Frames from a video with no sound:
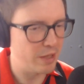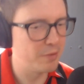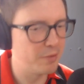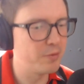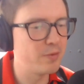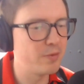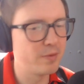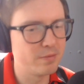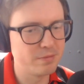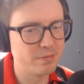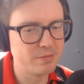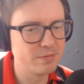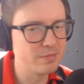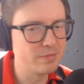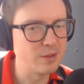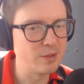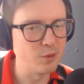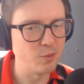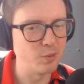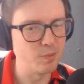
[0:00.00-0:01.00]
if
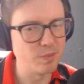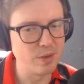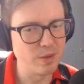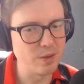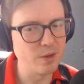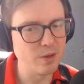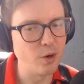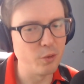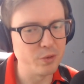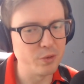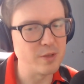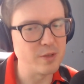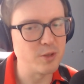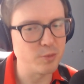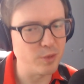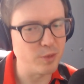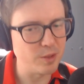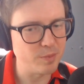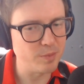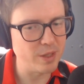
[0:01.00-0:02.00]
all the
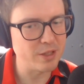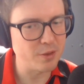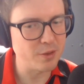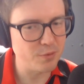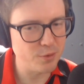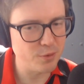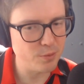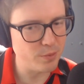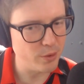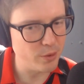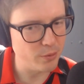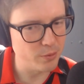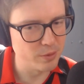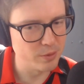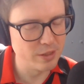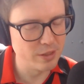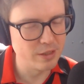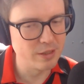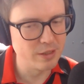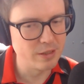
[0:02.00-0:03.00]
teams played better
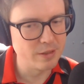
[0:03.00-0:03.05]
football?